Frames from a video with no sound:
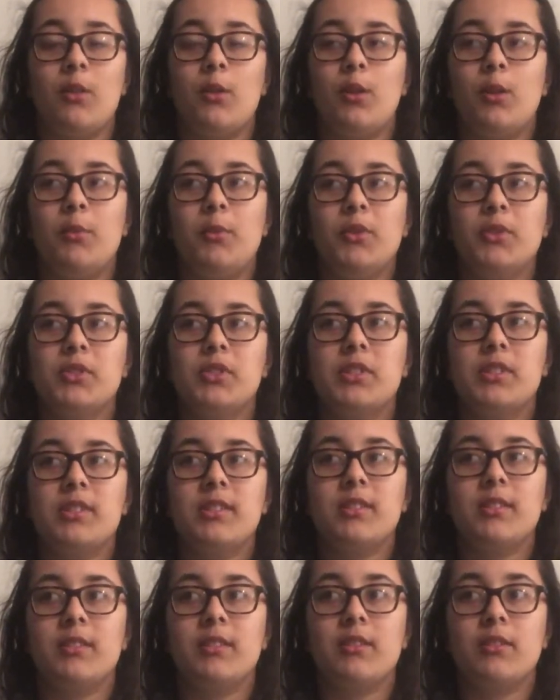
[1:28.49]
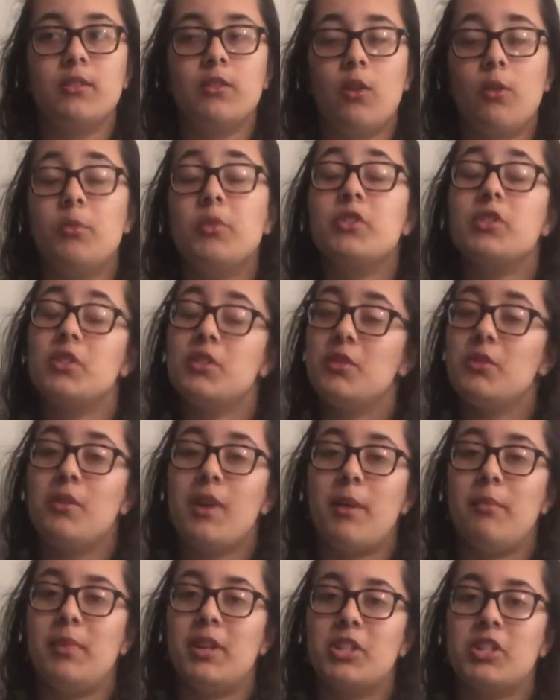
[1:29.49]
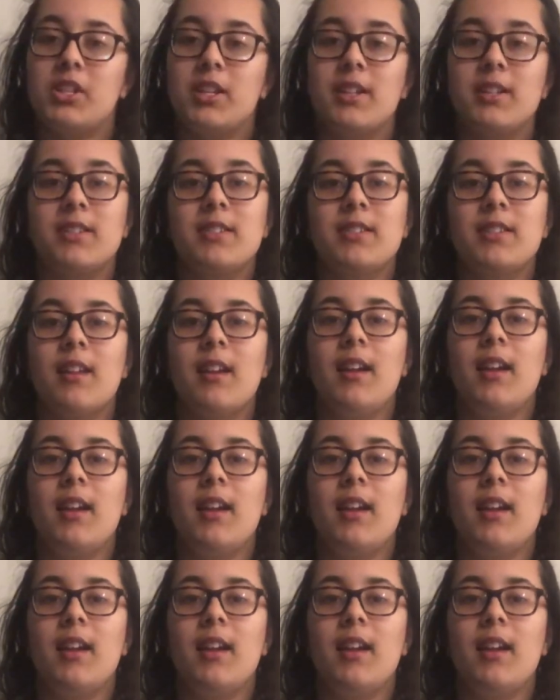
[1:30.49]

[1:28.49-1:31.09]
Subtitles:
almost too ambitious.